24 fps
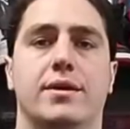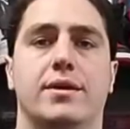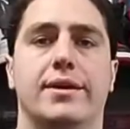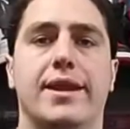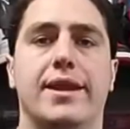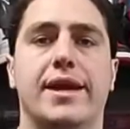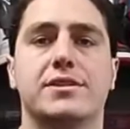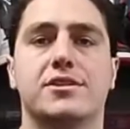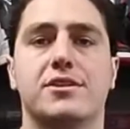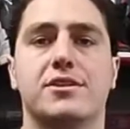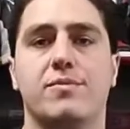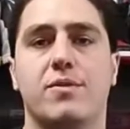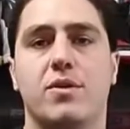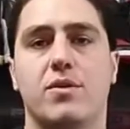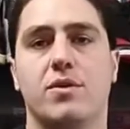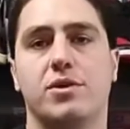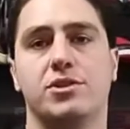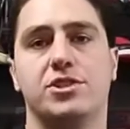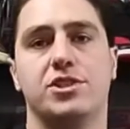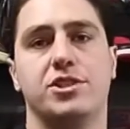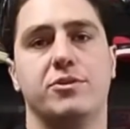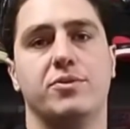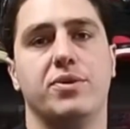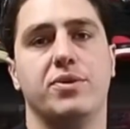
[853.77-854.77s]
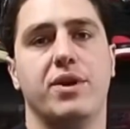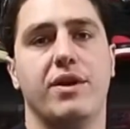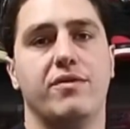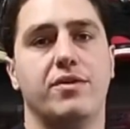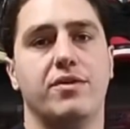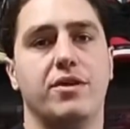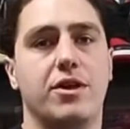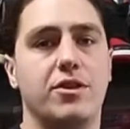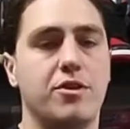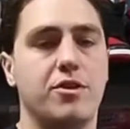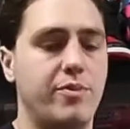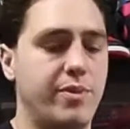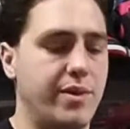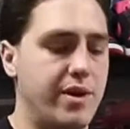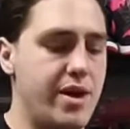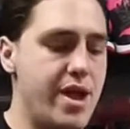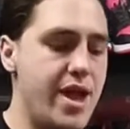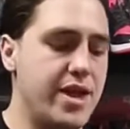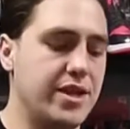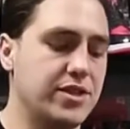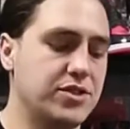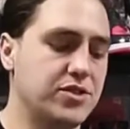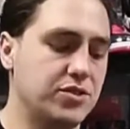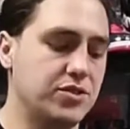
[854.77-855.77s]
Next up on what's shipping, we have another pair
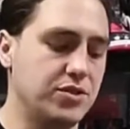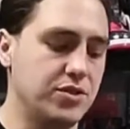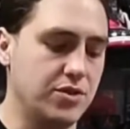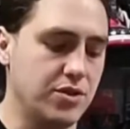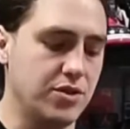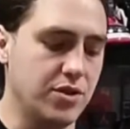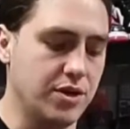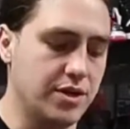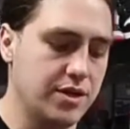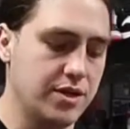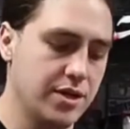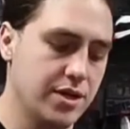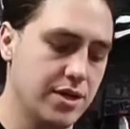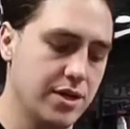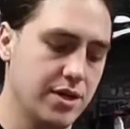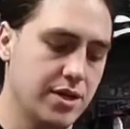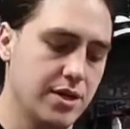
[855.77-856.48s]
heading to New York.